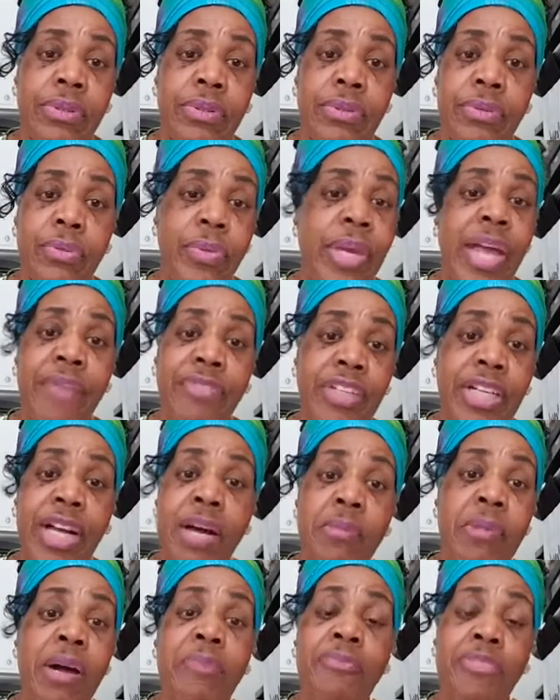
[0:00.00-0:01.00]
We have to
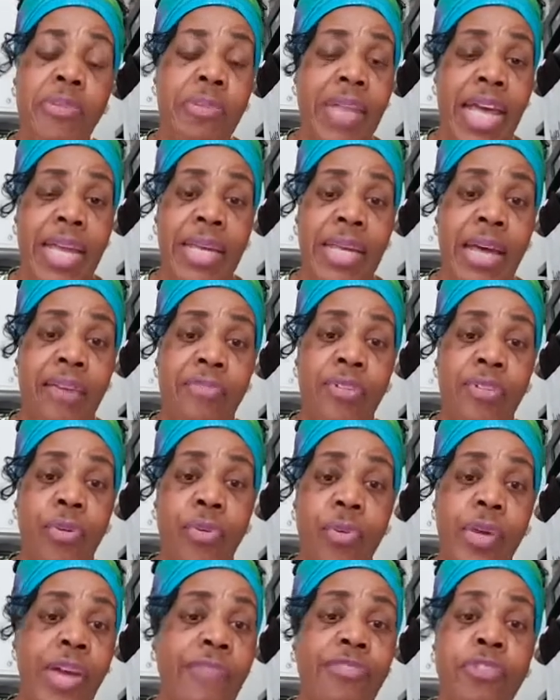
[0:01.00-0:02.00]
come up from that level.
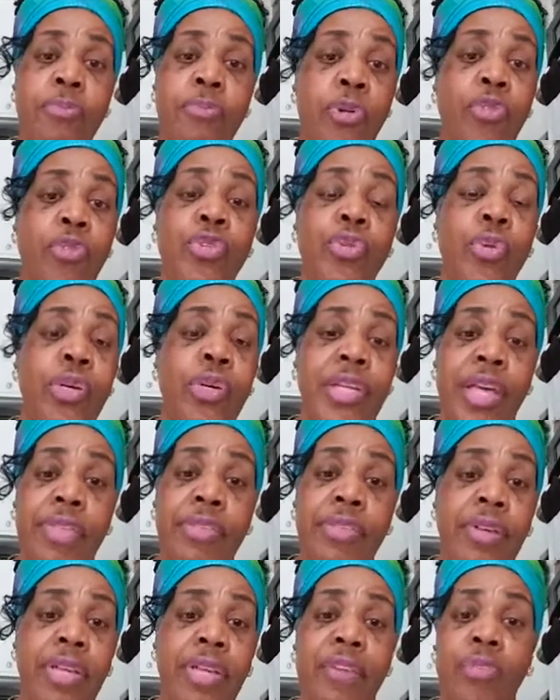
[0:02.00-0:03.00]
We have to move to
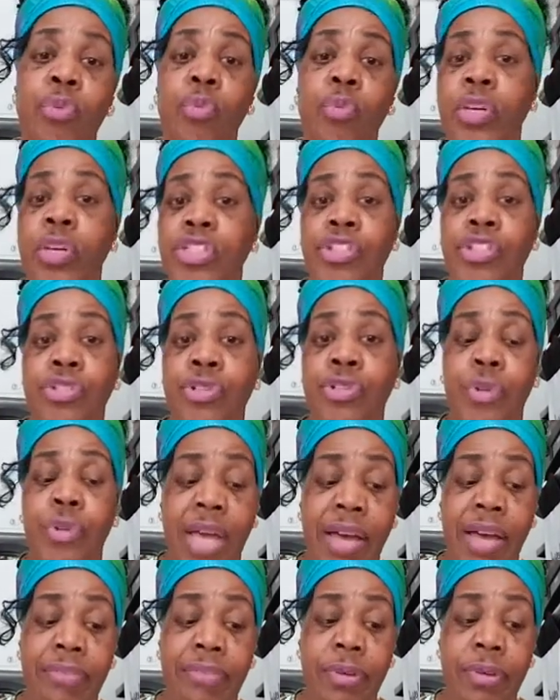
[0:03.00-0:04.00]
another level. What's your new
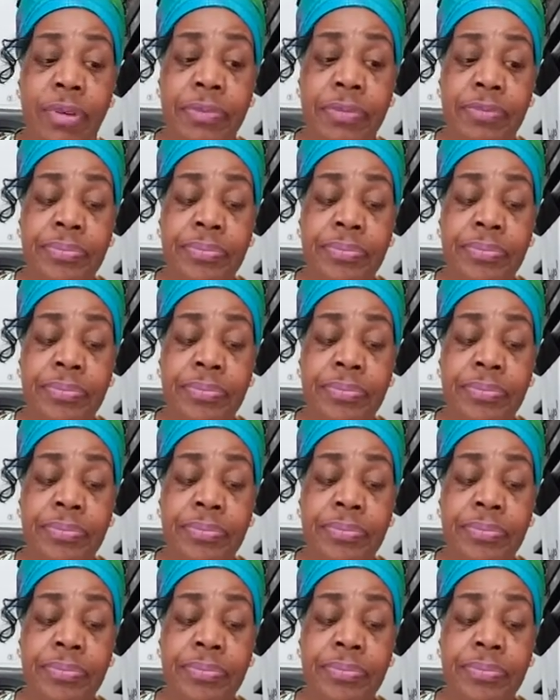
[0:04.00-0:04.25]
level?